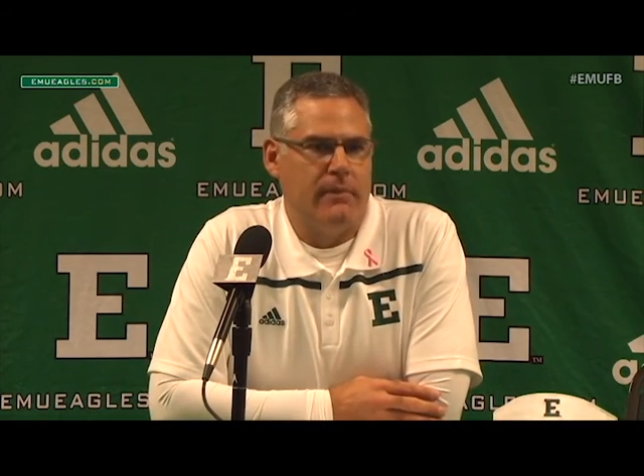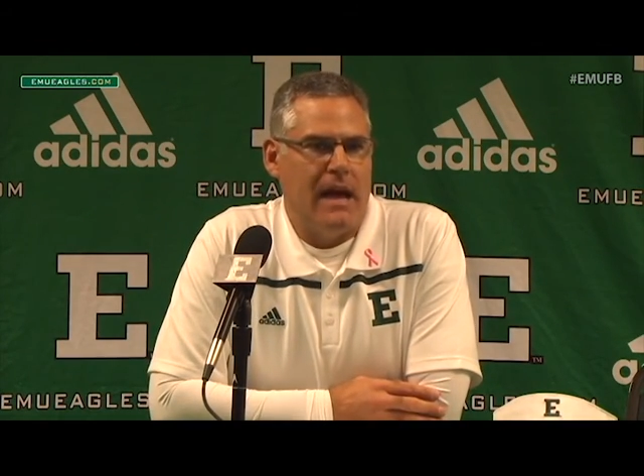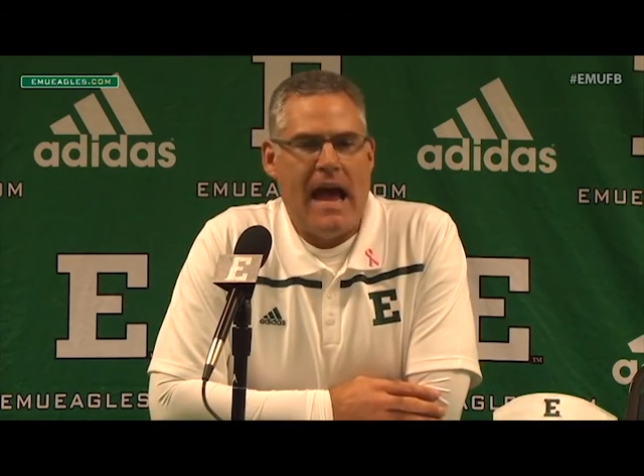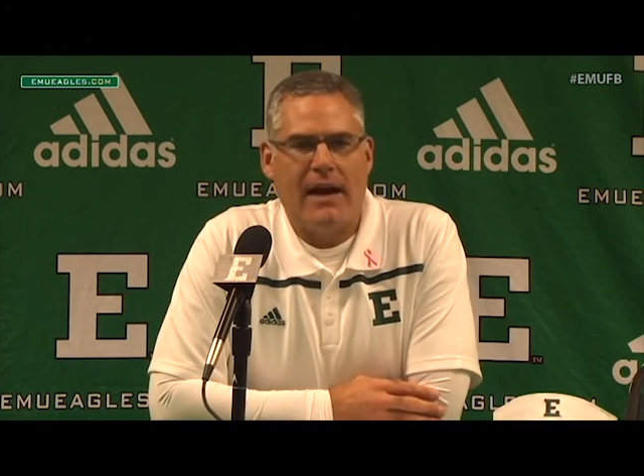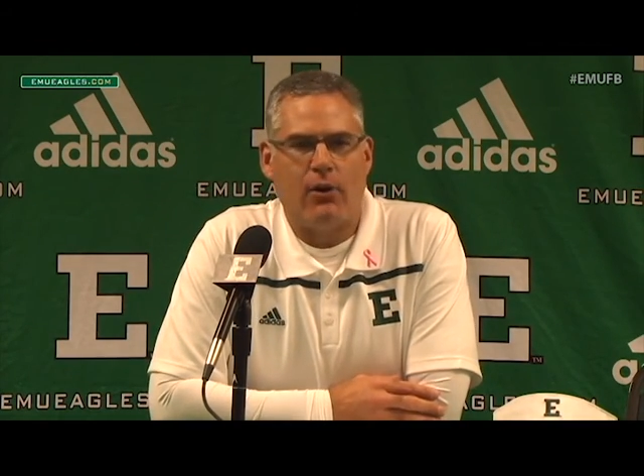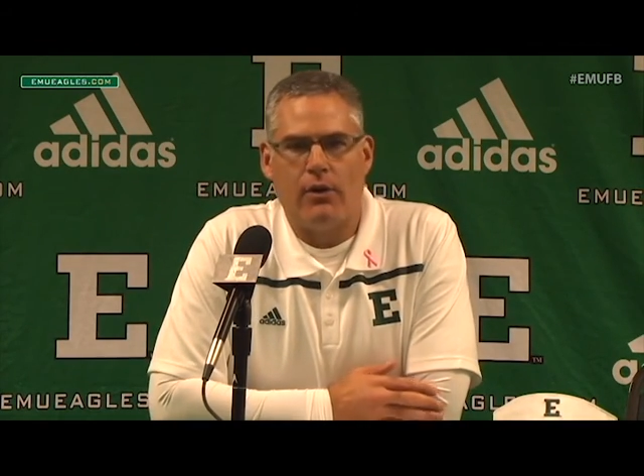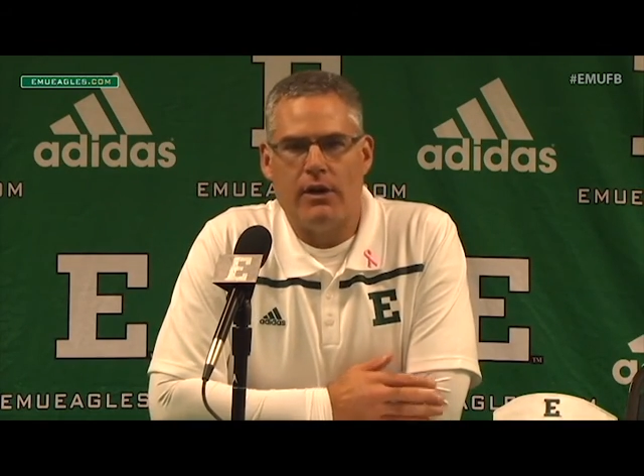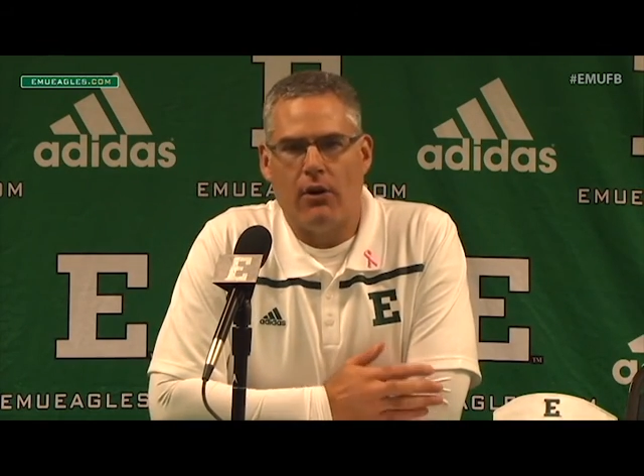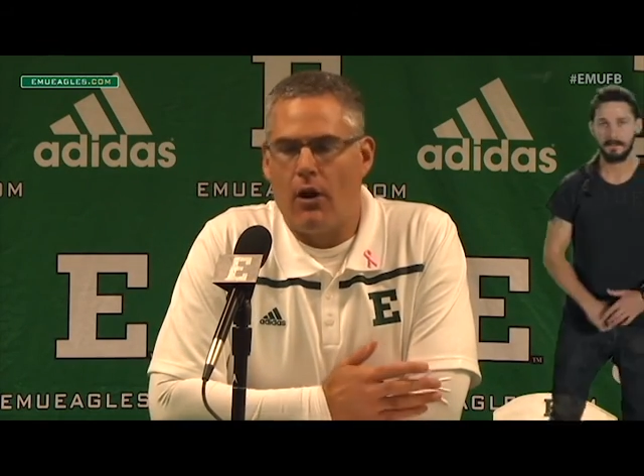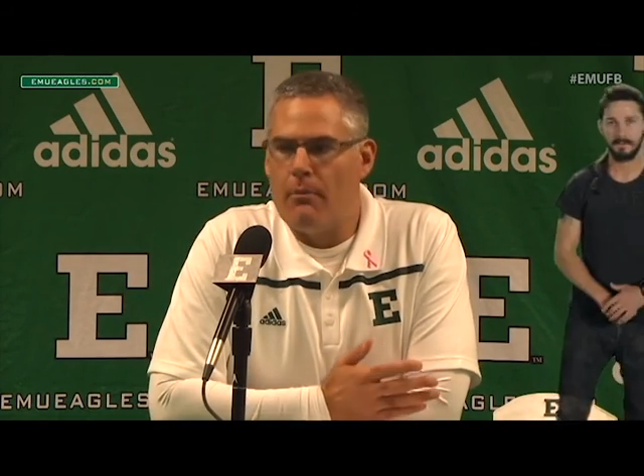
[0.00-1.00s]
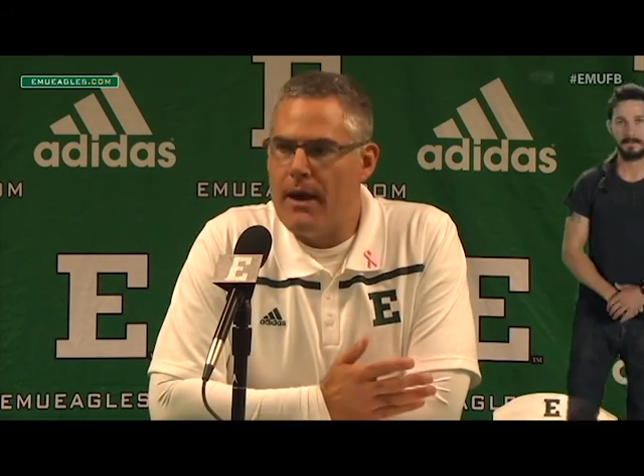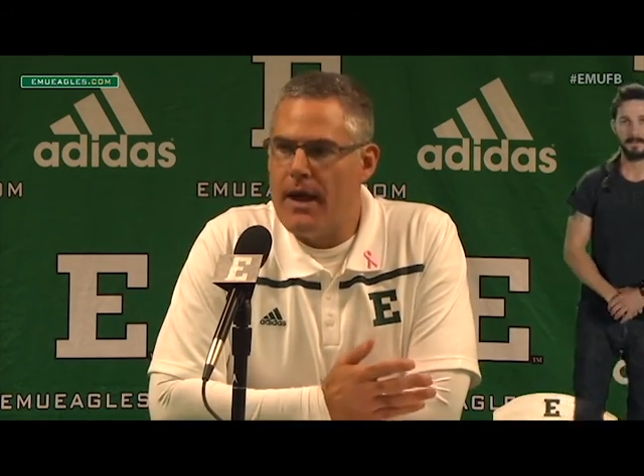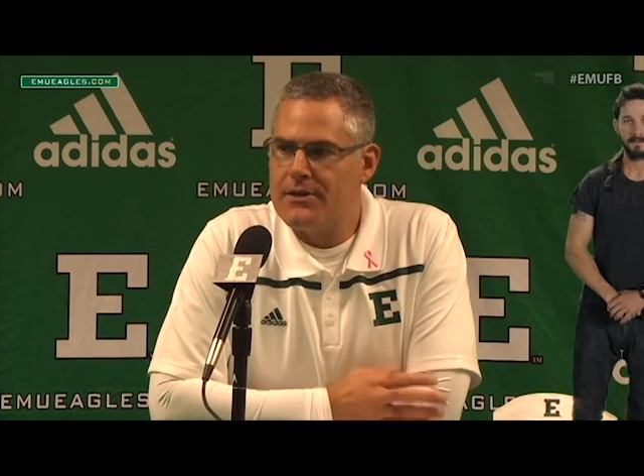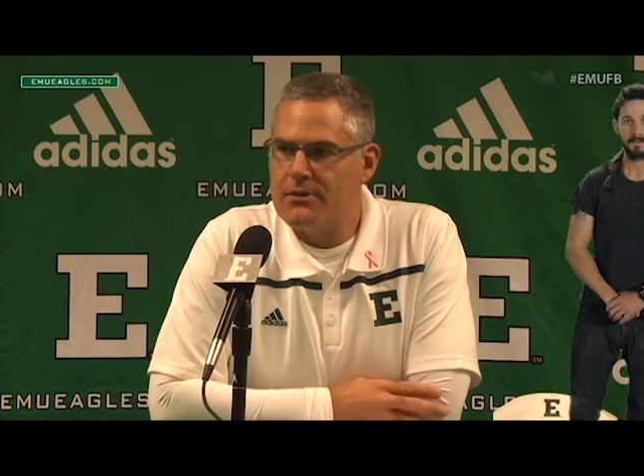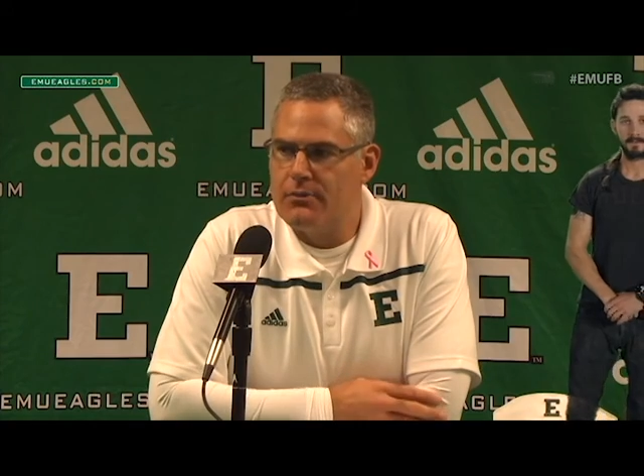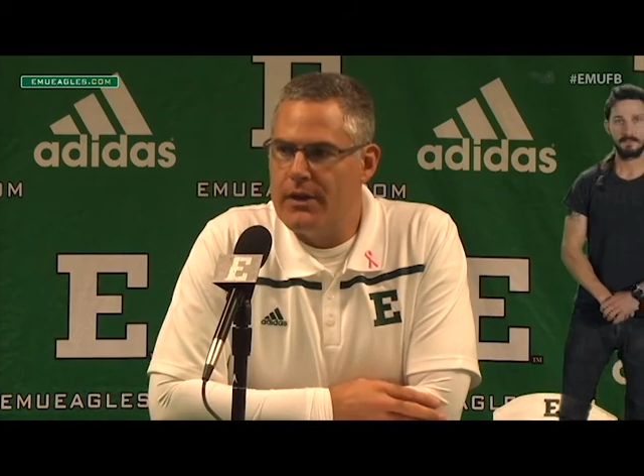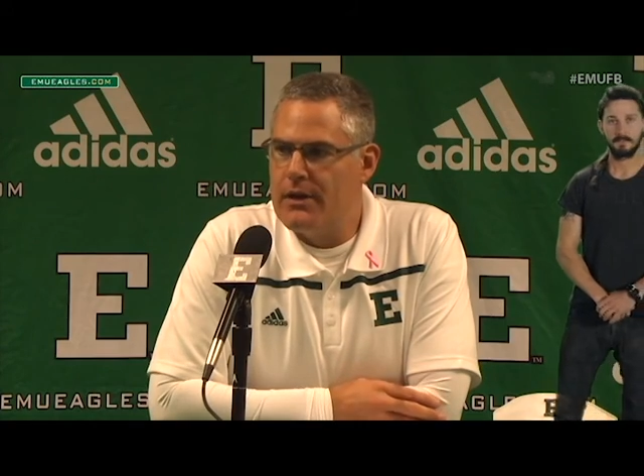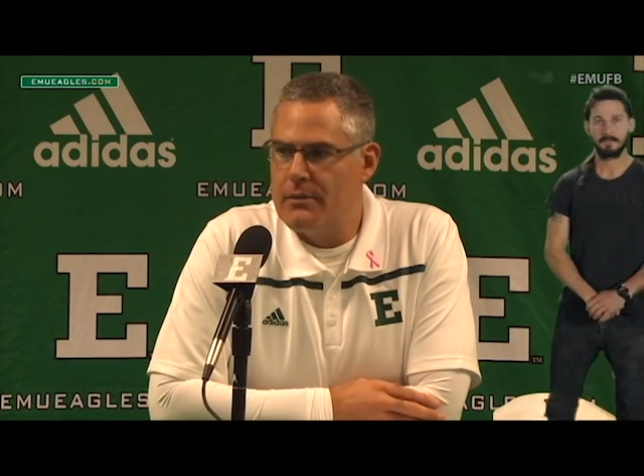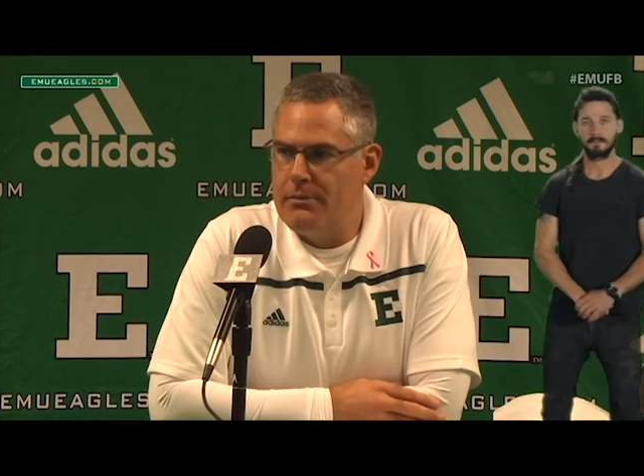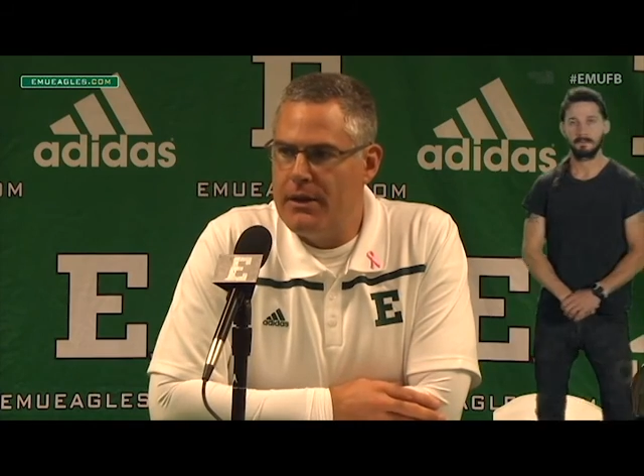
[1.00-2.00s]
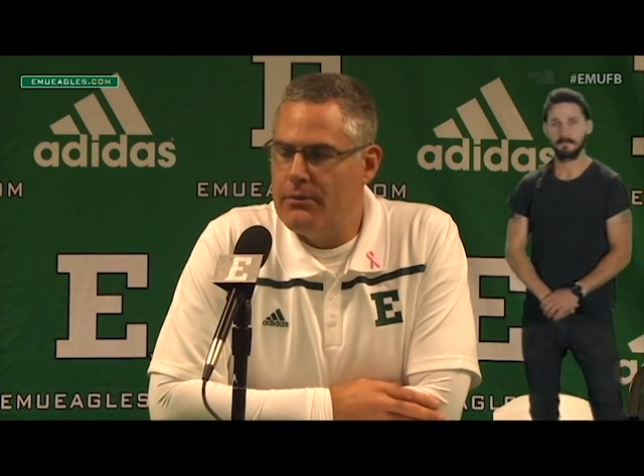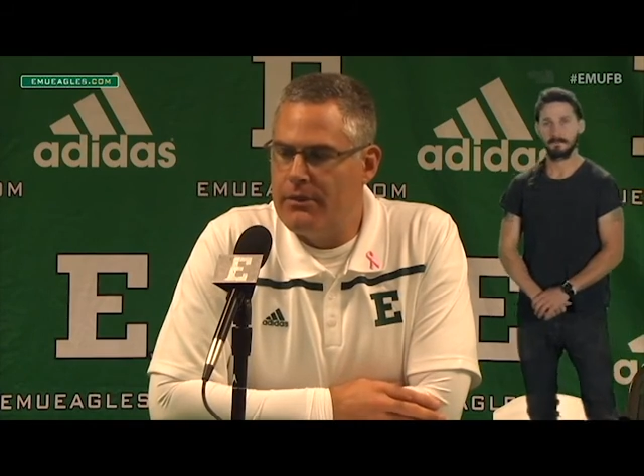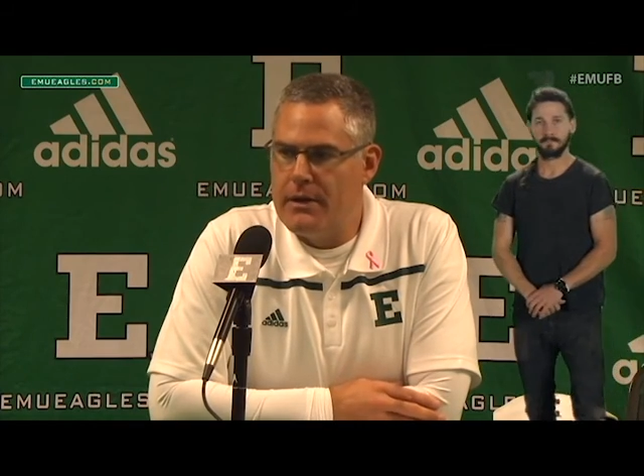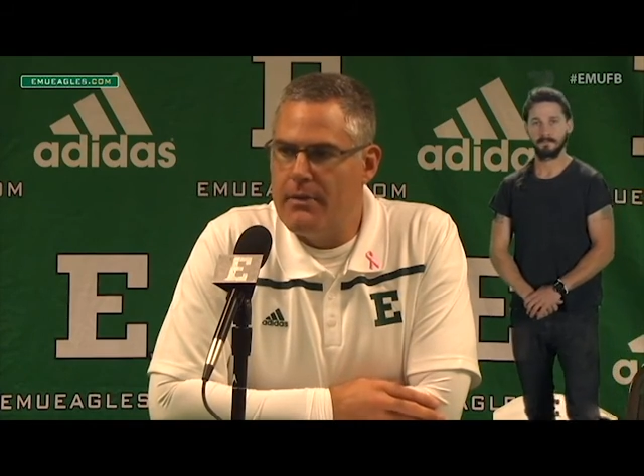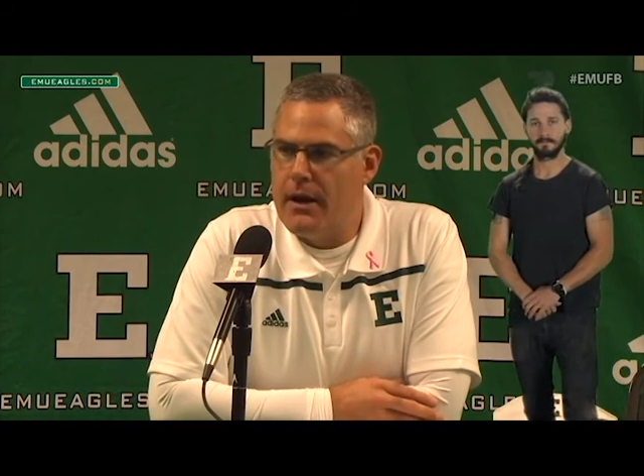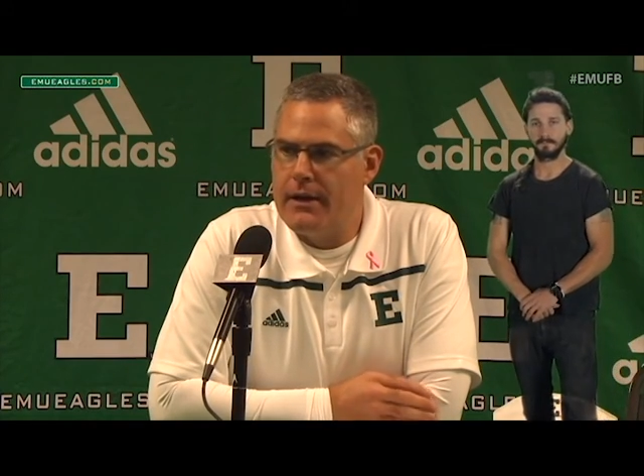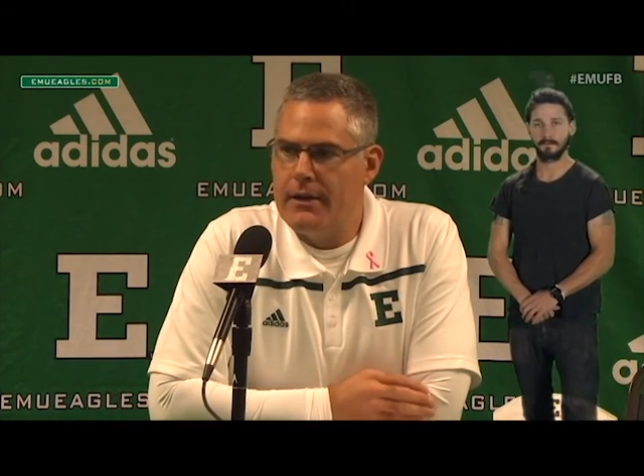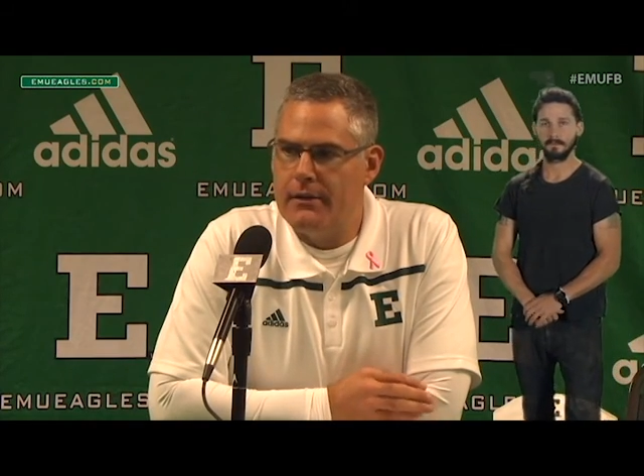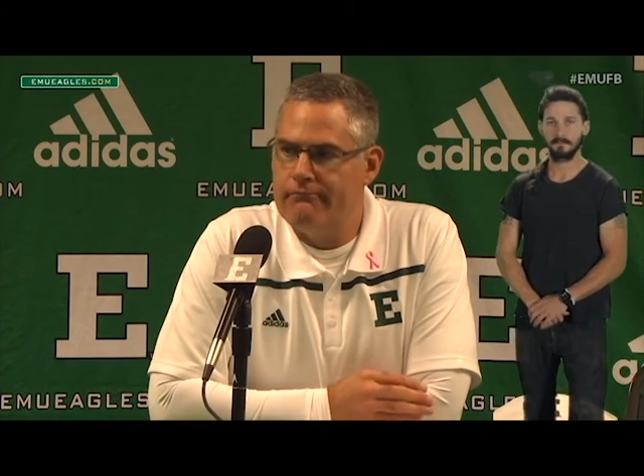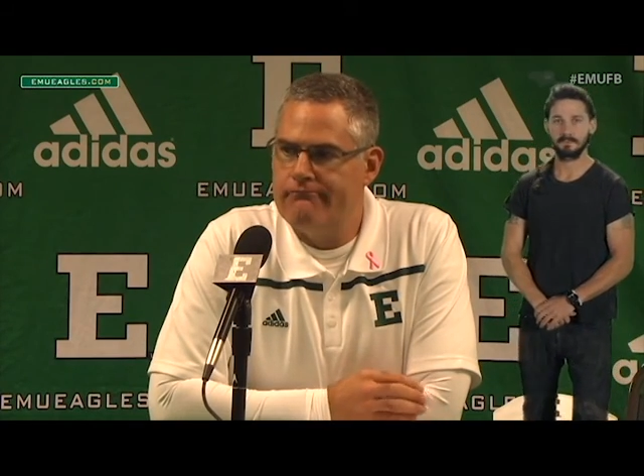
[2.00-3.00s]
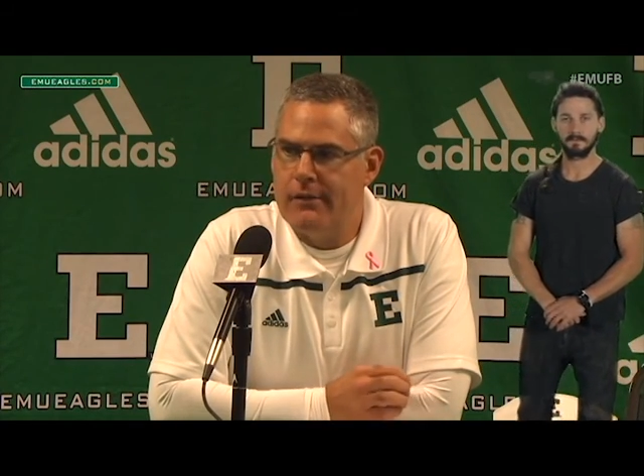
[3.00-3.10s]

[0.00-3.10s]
at or near our best, we can compete with anybody, and